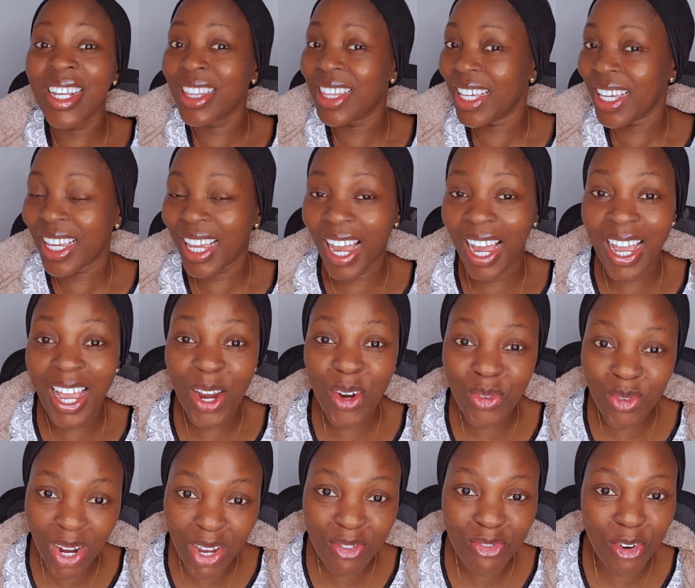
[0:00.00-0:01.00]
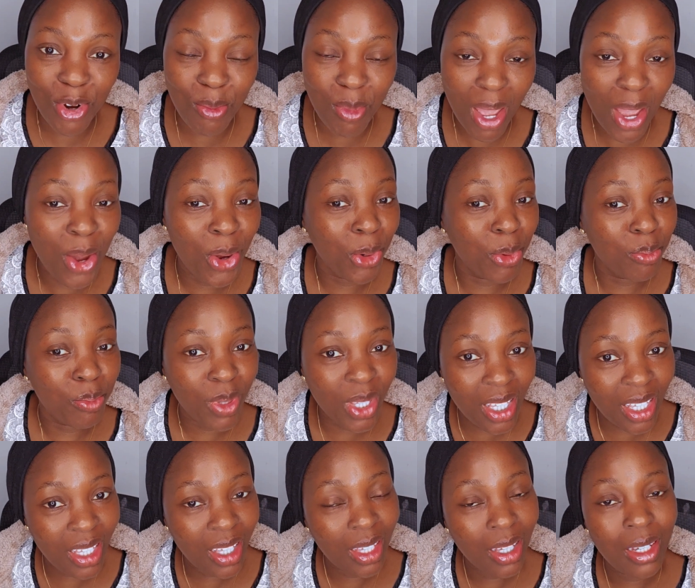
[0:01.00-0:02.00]
Anything away from A or
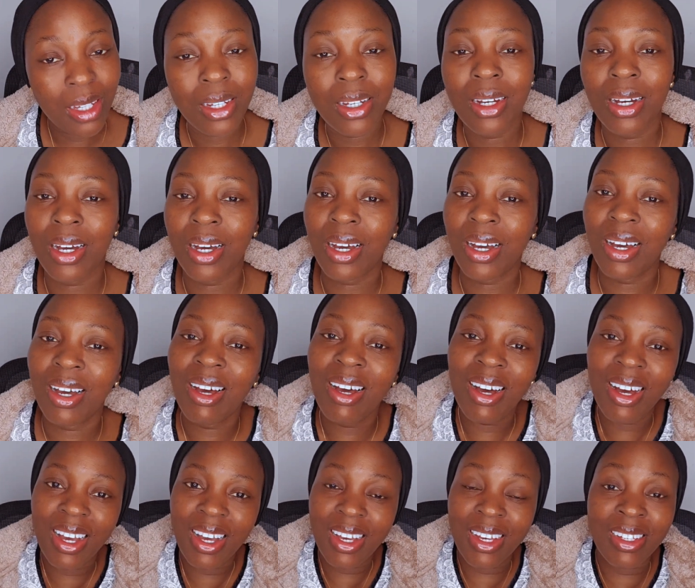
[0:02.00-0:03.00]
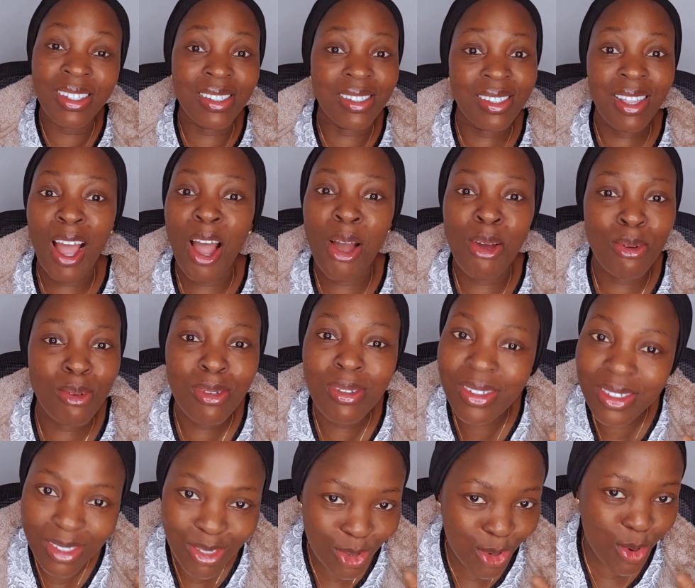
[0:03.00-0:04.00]
B is
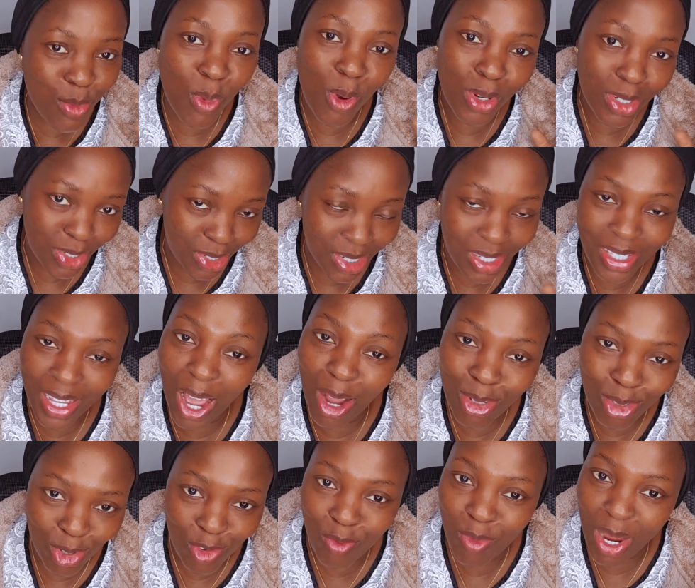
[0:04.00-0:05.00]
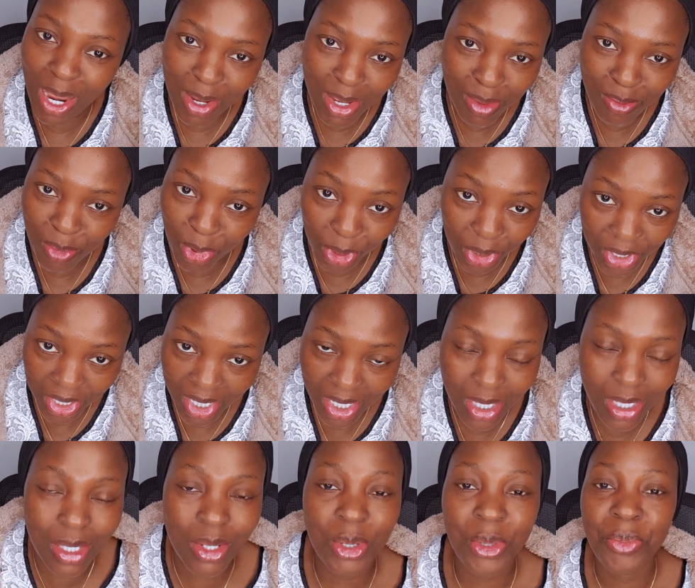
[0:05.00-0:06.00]
now too much. It's out of my
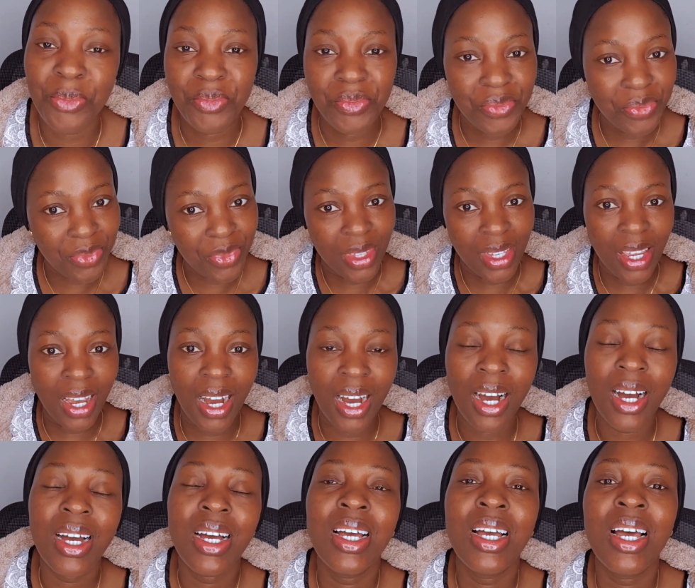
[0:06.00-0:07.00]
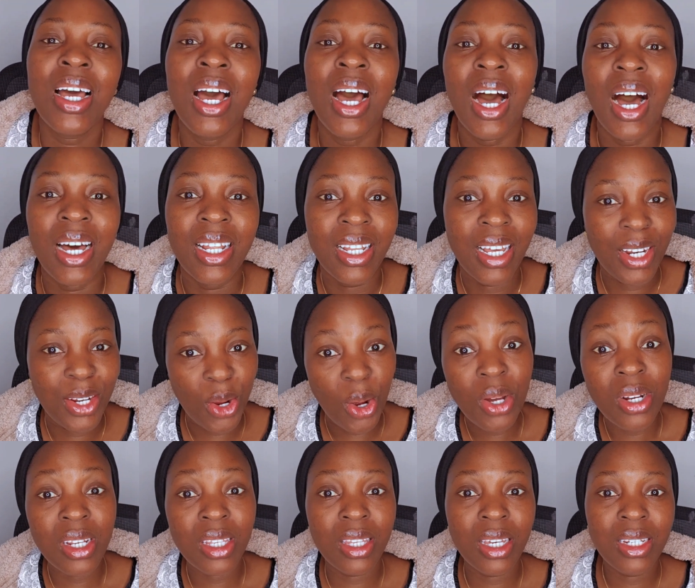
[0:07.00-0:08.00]
budget. So yeah. And
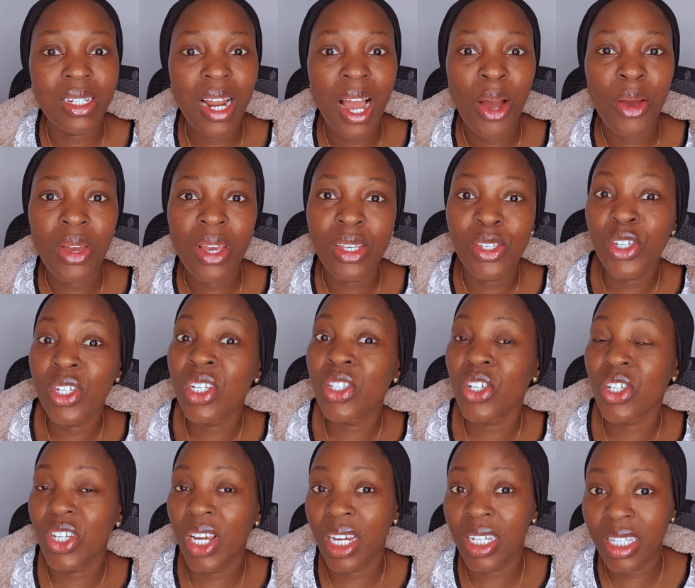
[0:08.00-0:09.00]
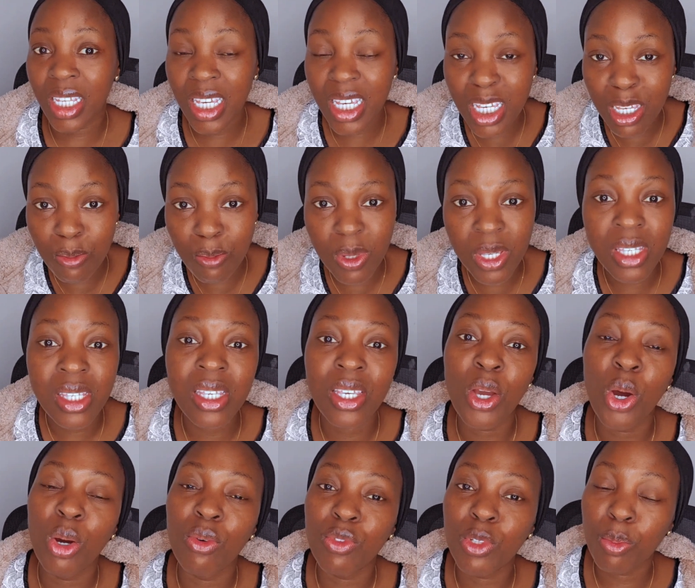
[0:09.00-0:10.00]
then the other thing now is you need to check the
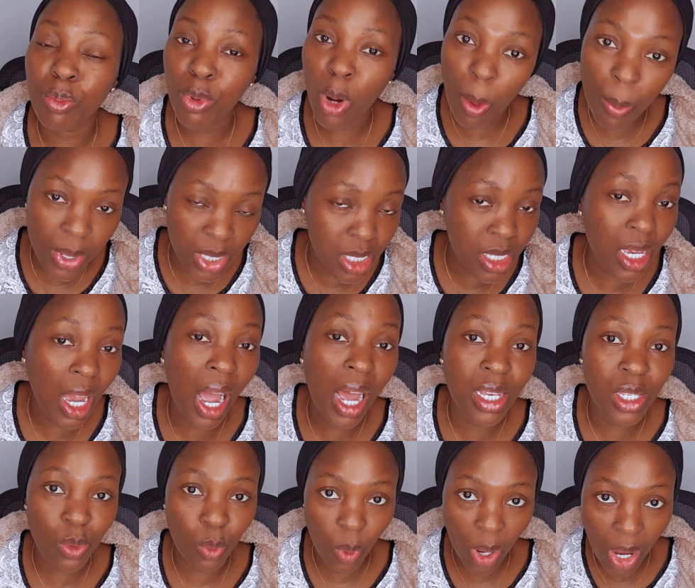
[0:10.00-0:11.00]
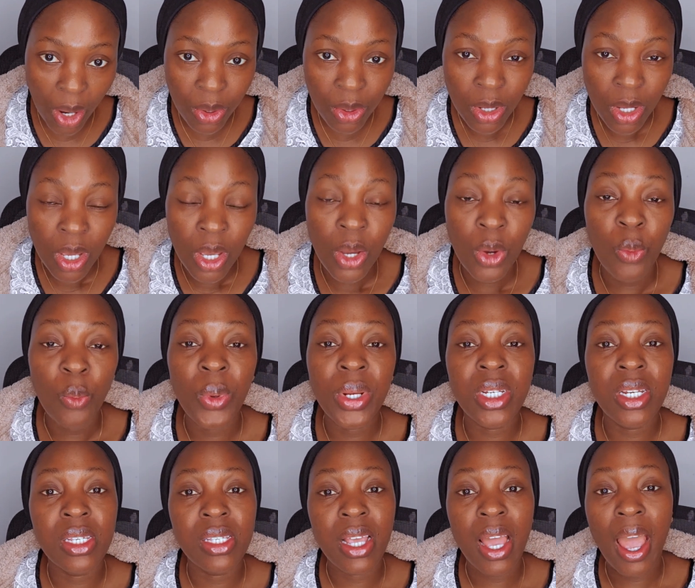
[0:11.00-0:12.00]
EPC of the property as well,
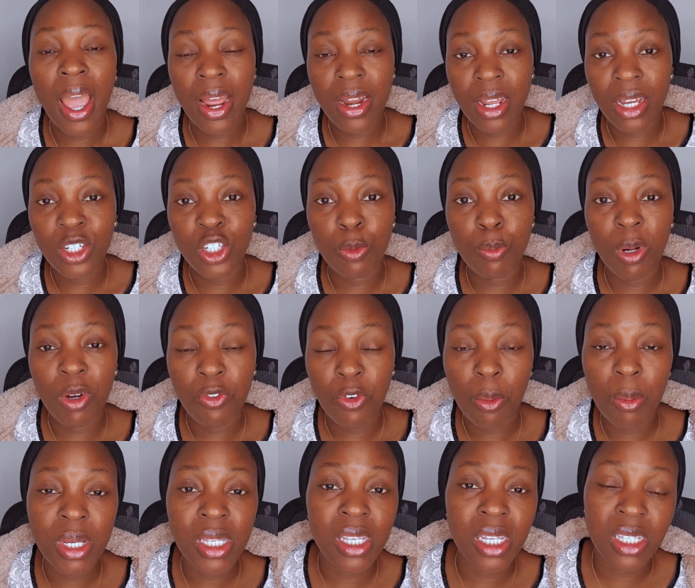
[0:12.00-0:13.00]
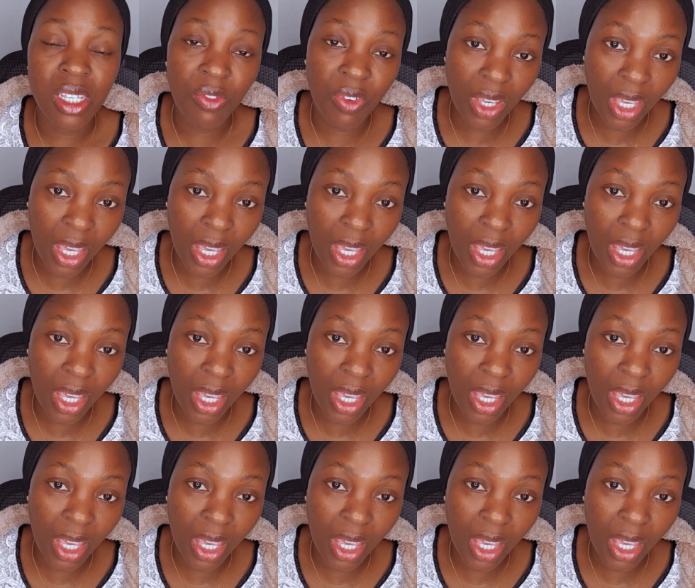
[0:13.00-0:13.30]
which is the energy performance